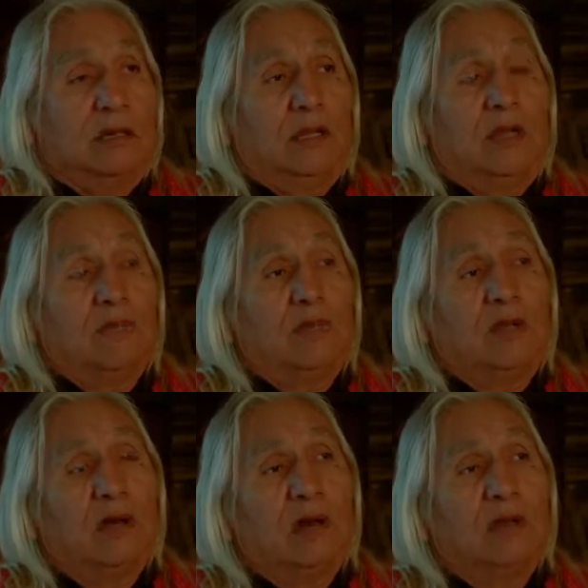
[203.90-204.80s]
Life
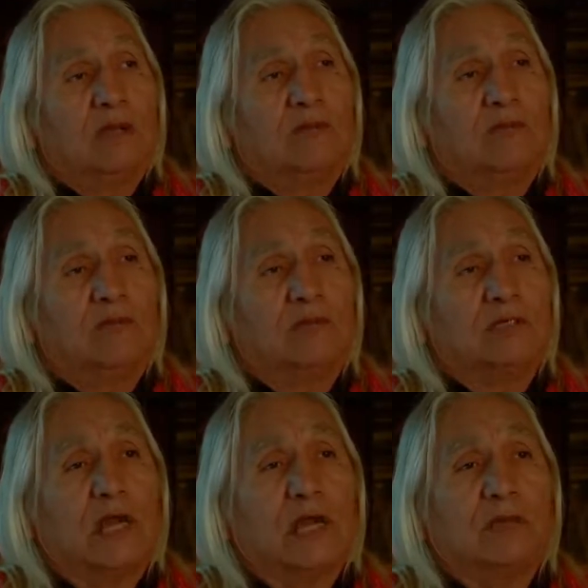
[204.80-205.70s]
went on for
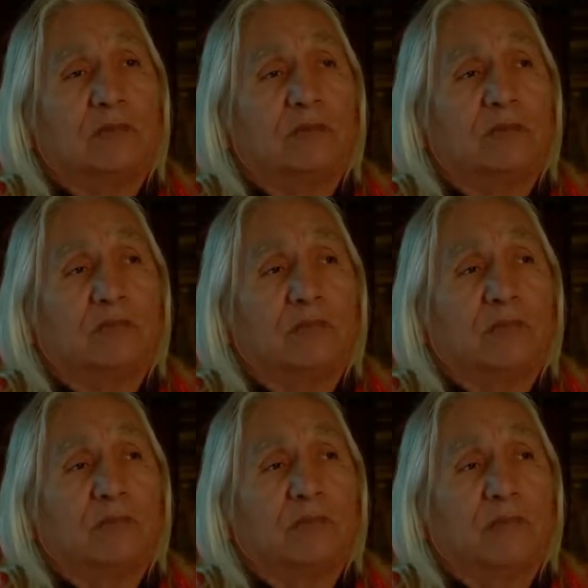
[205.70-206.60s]
time,
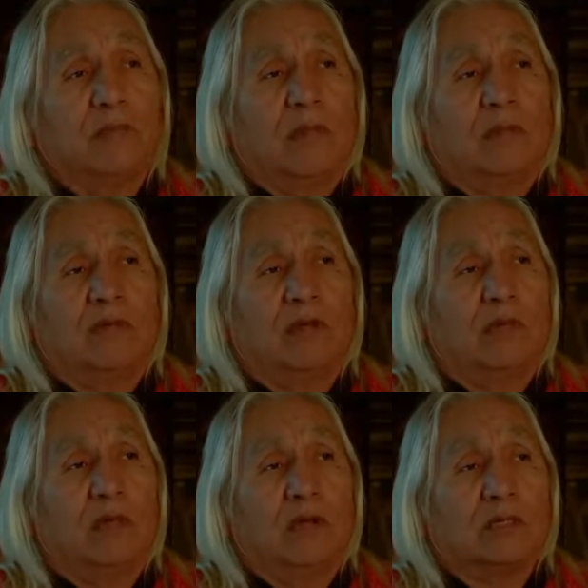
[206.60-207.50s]
a
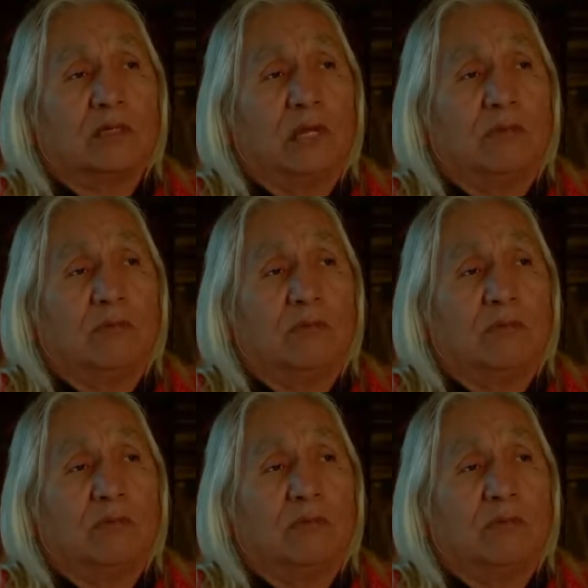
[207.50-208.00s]
very long time.